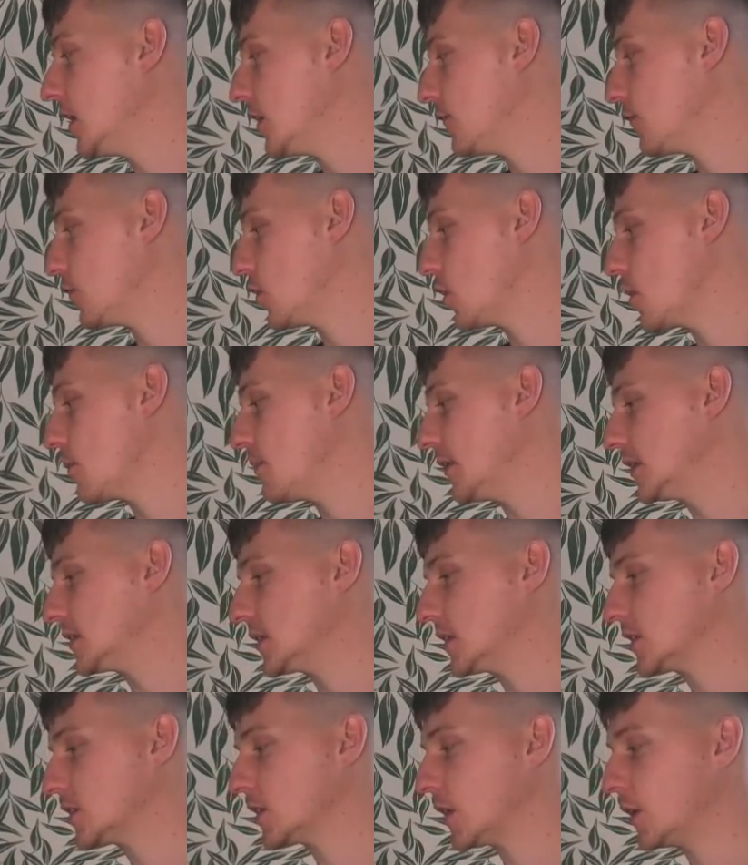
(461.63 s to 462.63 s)
If you're a
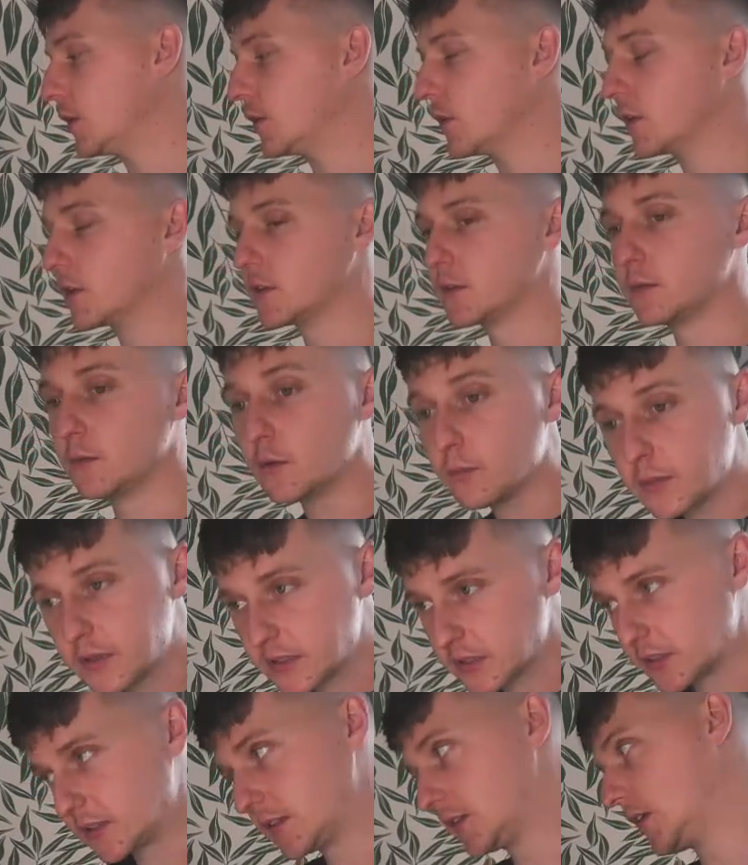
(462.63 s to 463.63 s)
business owner or a small
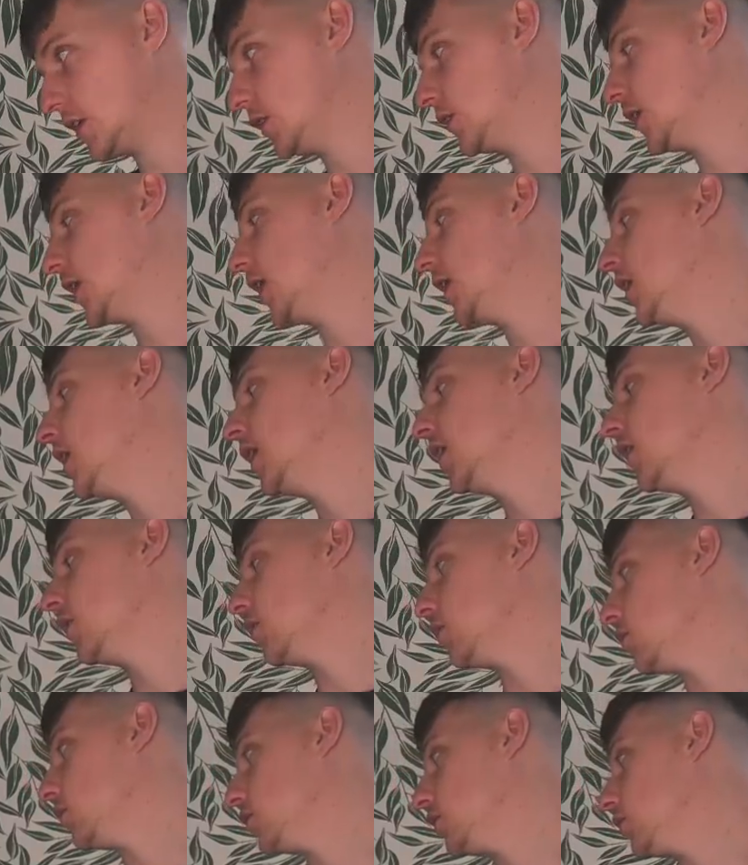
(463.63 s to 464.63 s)
business owner,
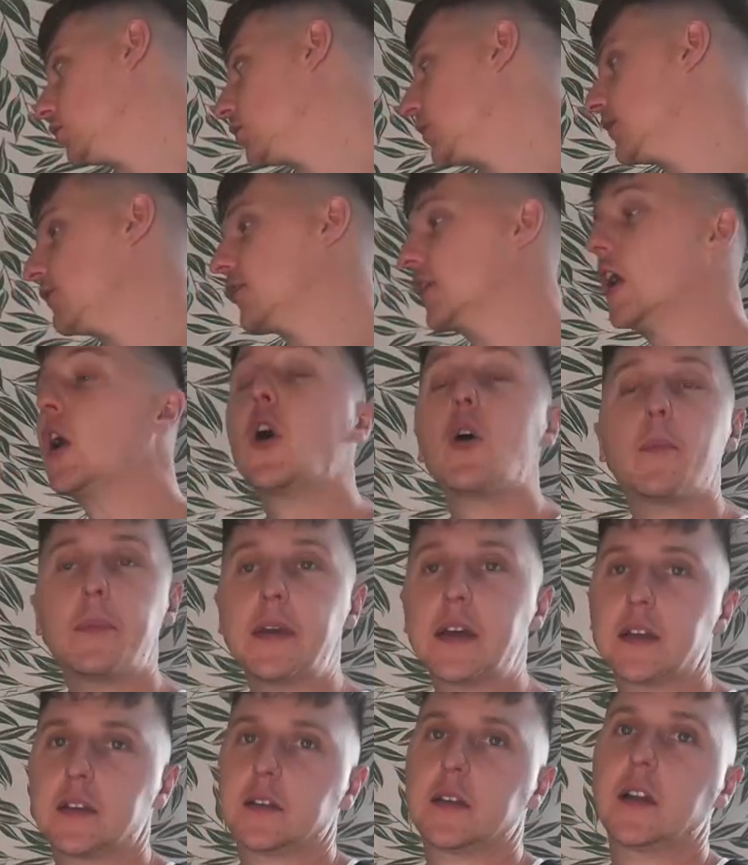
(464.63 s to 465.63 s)
or you're even a
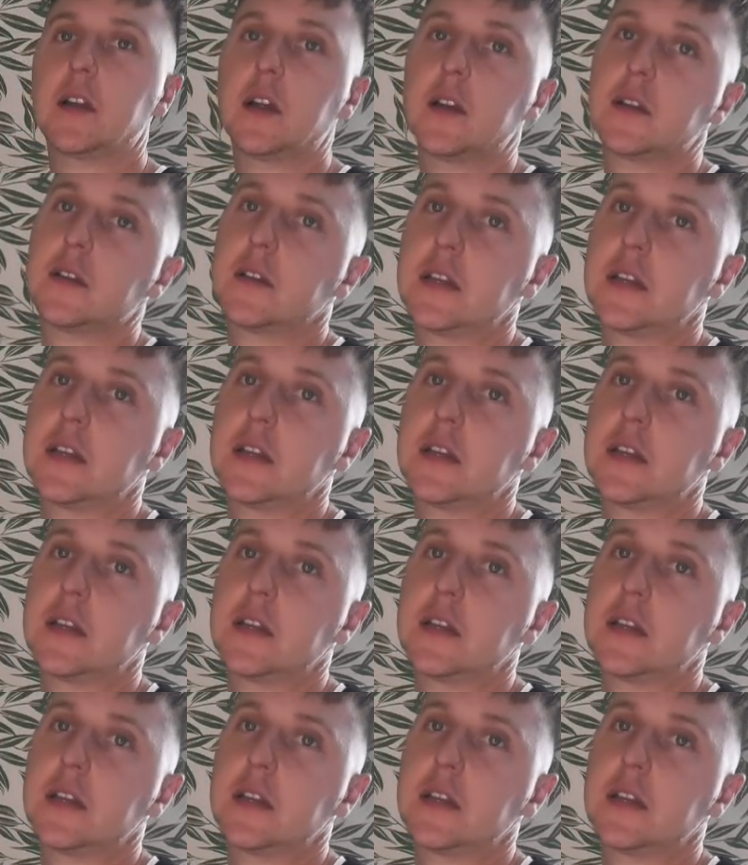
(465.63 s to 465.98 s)
hobbyist that likes